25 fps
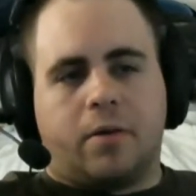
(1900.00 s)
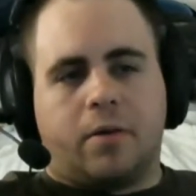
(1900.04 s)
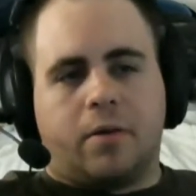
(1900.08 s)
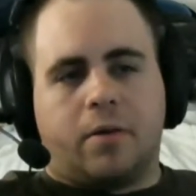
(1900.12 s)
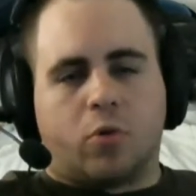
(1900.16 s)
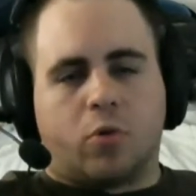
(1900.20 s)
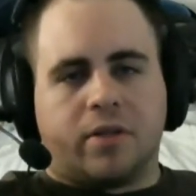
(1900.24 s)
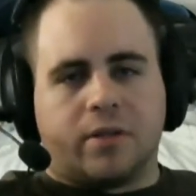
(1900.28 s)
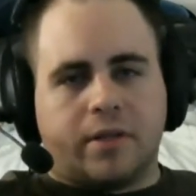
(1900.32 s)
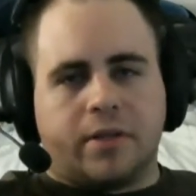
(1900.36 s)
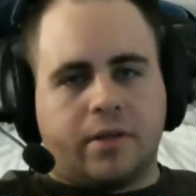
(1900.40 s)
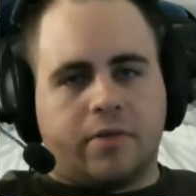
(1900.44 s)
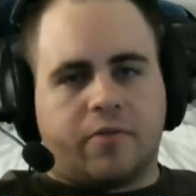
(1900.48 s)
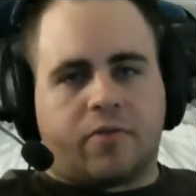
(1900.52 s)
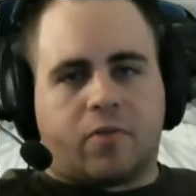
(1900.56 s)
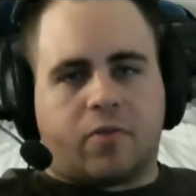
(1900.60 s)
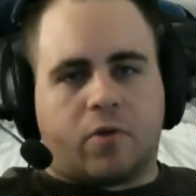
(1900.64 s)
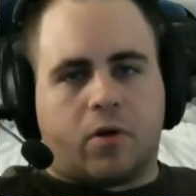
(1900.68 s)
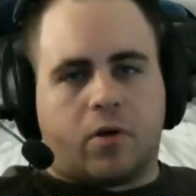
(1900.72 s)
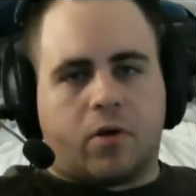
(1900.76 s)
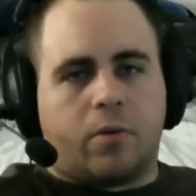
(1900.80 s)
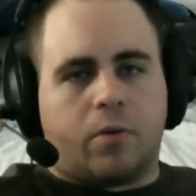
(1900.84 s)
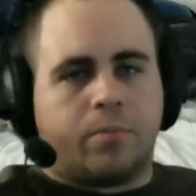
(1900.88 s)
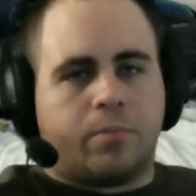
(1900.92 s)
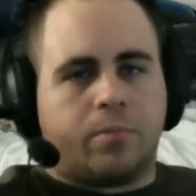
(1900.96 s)
or
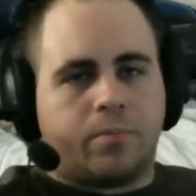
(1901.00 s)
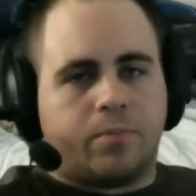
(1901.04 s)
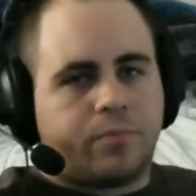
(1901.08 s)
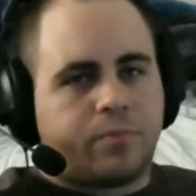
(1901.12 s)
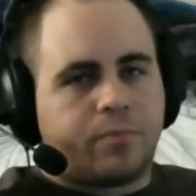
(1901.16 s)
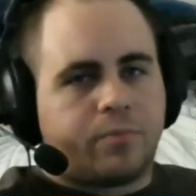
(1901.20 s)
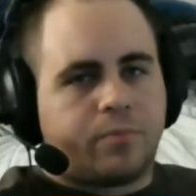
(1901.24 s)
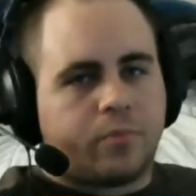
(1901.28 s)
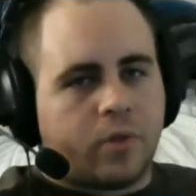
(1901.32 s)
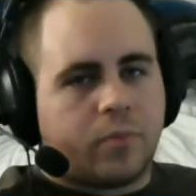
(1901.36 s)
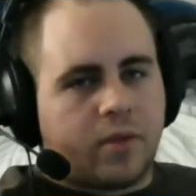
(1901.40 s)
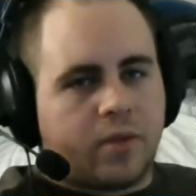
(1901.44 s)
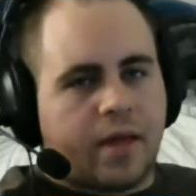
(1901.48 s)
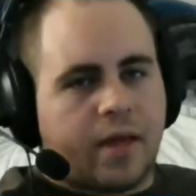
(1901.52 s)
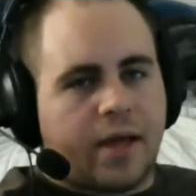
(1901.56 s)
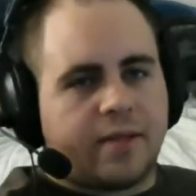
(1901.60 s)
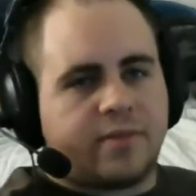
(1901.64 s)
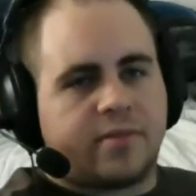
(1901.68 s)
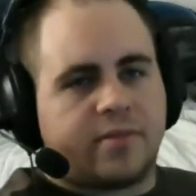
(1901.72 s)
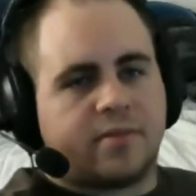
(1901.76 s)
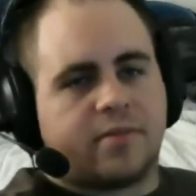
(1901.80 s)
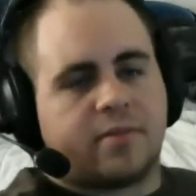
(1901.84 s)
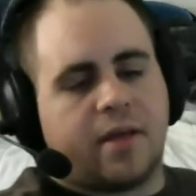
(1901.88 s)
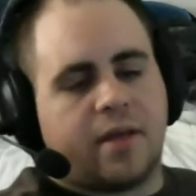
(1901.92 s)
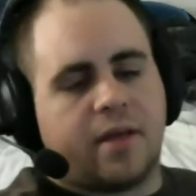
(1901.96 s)
delete from.
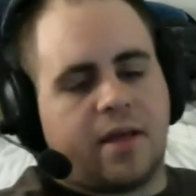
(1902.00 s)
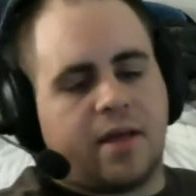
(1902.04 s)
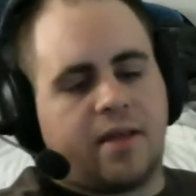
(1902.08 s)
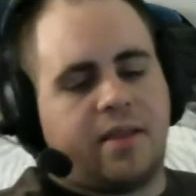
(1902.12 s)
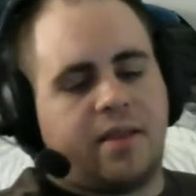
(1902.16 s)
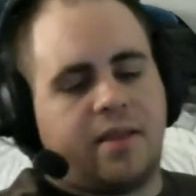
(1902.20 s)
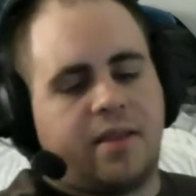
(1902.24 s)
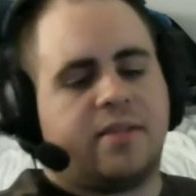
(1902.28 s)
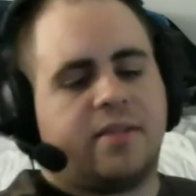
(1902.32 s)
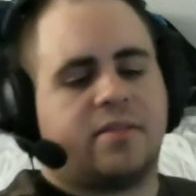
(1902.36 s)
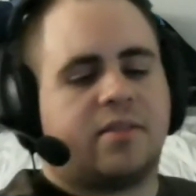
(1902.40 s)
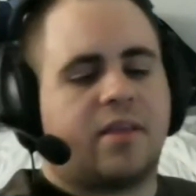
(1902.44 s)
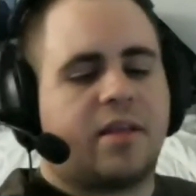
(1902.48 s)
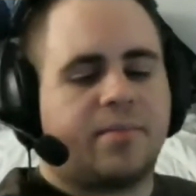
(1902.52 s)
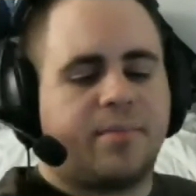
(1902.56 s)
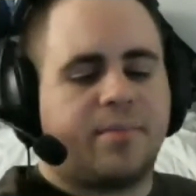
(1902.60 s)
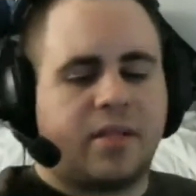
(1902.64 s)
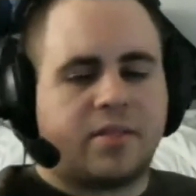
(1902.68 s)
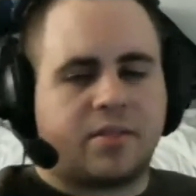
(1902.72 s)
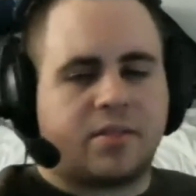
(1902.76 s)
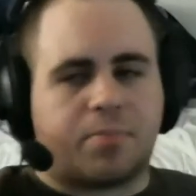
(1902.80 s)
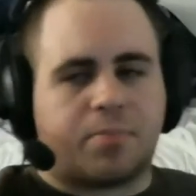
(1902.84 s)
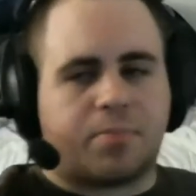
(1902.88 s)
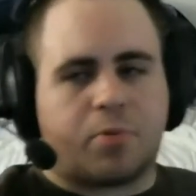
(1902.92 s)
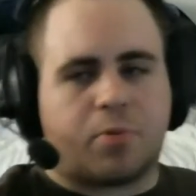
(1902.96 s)
That's
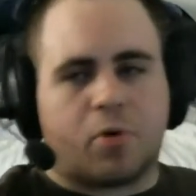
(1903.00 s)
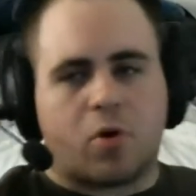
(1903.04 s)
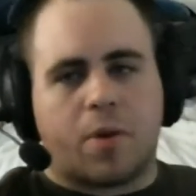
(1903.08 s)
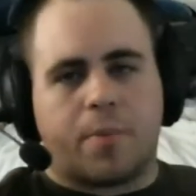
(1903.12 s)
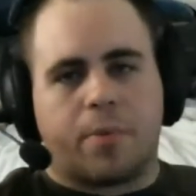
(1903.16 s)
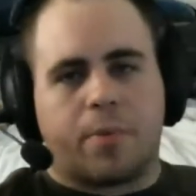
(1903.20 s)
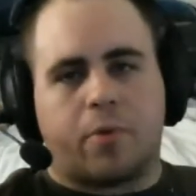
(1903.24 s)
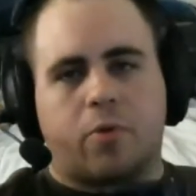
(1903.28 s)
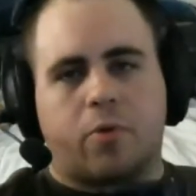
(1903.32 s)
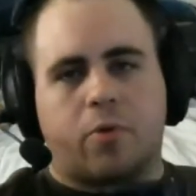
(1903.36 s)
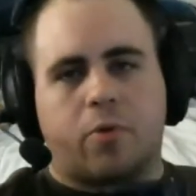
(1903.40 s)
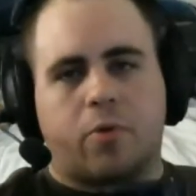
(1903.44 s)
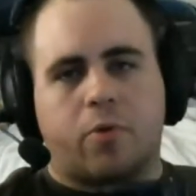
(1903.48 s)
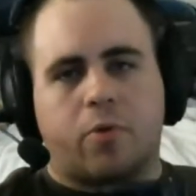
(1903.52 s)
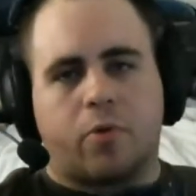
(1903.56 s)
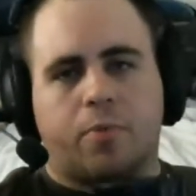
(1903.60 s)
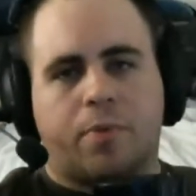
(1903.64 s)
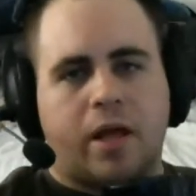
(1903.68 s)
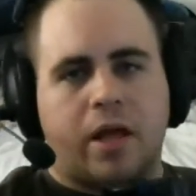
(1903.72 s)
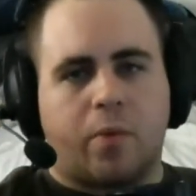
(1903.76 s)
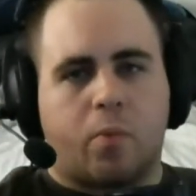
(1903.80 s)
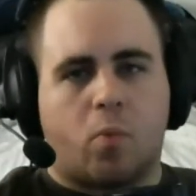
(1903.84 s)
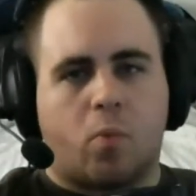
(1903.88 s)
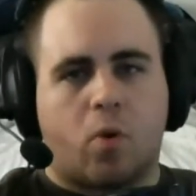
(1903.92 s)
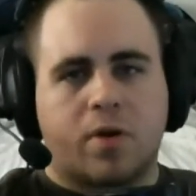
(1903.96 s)
a
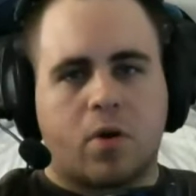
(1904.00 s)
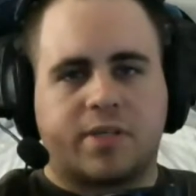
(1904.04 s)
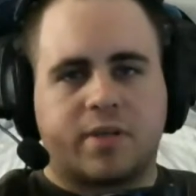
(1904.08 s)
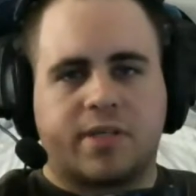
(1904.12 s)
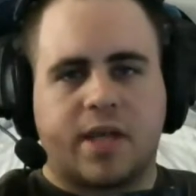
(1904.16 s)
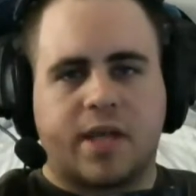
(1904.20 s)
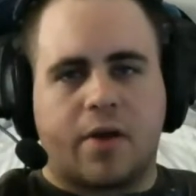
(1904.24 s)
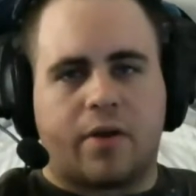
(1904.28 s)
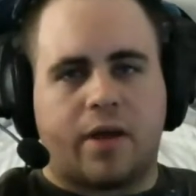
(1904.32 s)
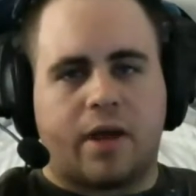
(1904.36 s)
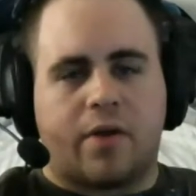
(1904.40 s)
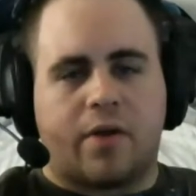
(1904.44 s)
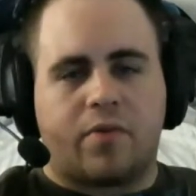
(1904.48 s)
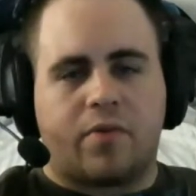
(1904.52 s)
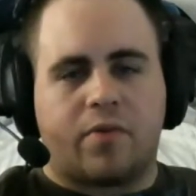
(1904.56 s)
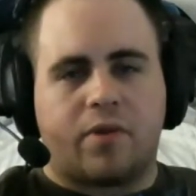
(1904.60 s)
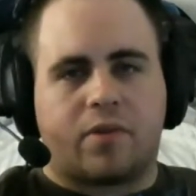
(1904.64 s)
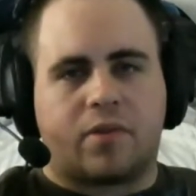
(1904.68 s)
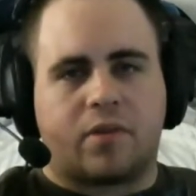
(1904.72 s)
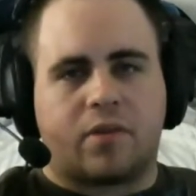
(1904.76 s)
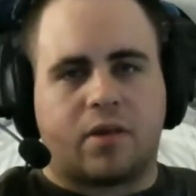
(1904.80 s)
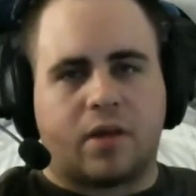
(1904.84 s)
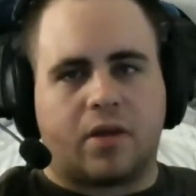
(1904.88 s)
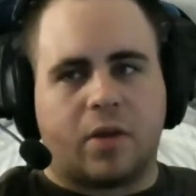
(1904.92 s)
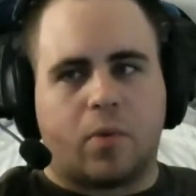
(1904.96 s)
programming rule, but it works
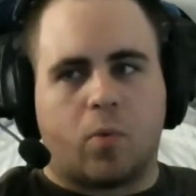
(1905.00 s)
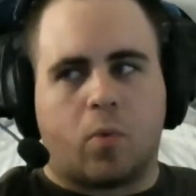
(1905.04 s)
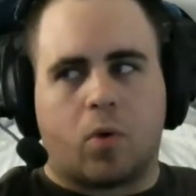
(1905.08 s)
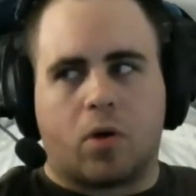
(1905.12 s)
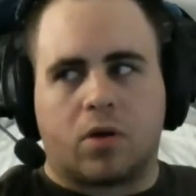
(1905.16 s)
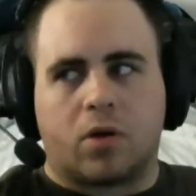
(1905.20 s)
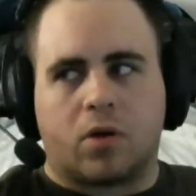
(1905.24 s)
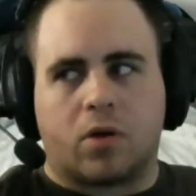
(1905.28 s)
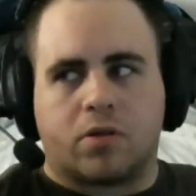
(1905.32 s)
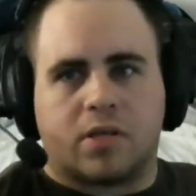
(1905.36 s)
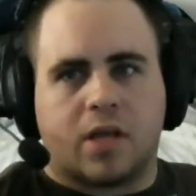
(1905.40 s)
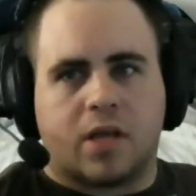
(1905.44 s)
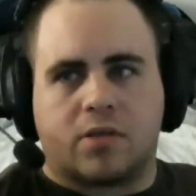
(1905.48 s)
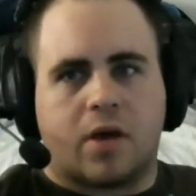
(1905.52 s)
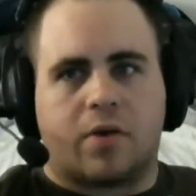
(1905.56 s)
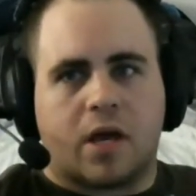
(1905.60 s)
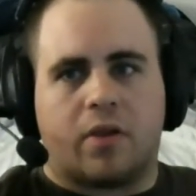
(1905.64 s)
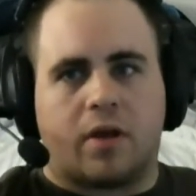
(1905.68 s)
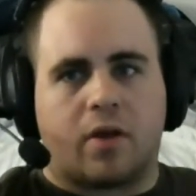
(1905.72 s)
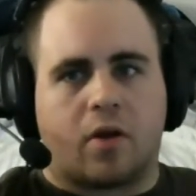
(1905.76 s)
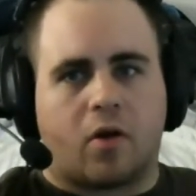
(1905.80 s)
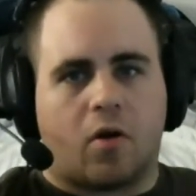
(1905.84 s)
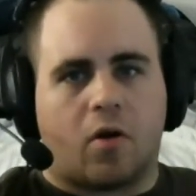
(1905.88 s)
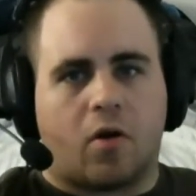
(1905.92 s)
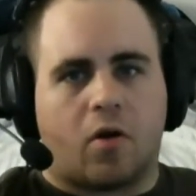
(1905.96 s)
out in everything. It
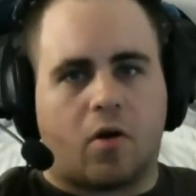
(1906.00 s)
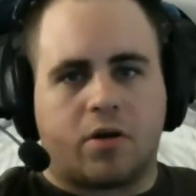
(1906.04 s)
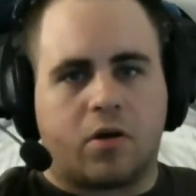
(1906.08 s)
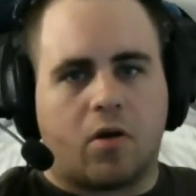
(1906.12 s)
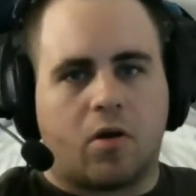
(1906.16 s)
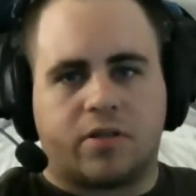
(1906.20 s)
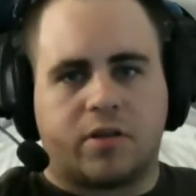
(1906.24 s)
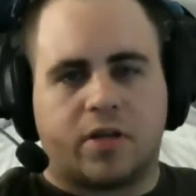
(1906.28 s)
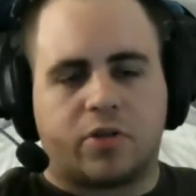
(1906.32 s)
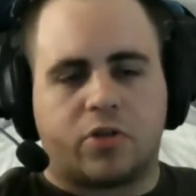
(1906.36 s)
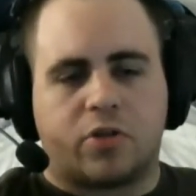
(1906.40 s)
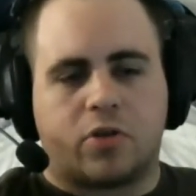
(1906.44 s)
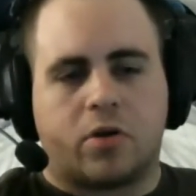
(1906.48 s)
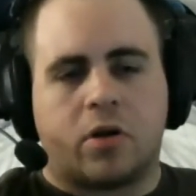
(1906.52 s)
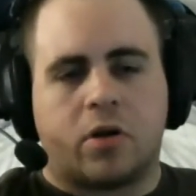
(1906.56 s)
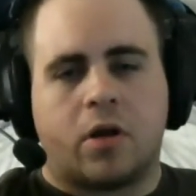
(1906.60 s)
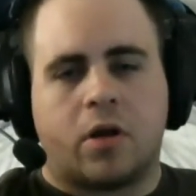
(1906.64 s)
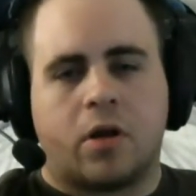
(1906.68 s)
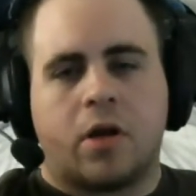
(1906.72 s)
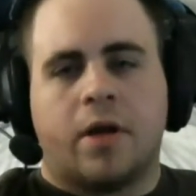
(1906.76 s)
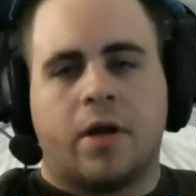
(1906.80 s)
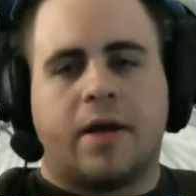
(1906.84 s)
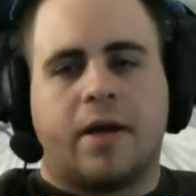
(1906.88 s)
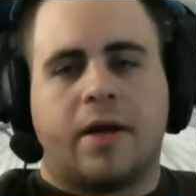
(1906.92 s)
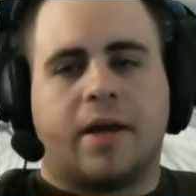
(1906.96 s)
works out in like
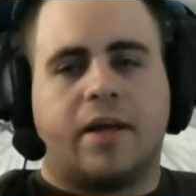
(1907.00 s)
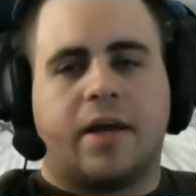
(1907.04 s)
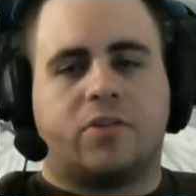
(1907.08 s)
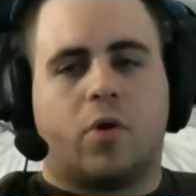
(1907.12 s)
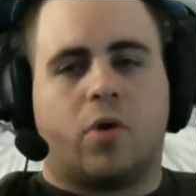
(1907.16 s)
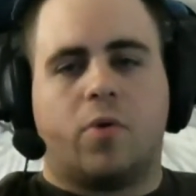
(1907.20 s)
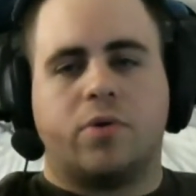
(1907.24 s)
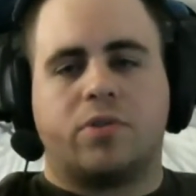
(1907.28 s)
architecture.